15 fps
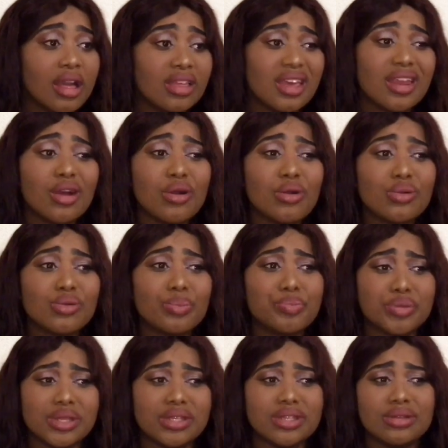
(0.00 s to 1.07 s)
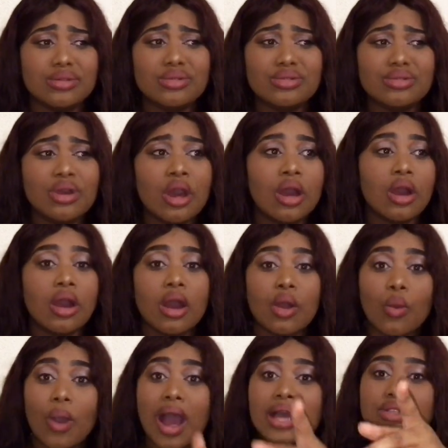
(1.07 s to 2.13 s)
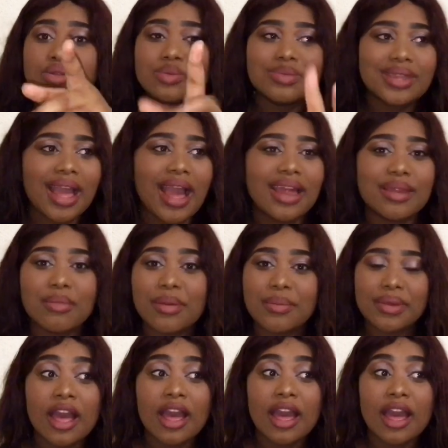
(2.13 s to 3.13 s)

You know, busy. What you done, mommy?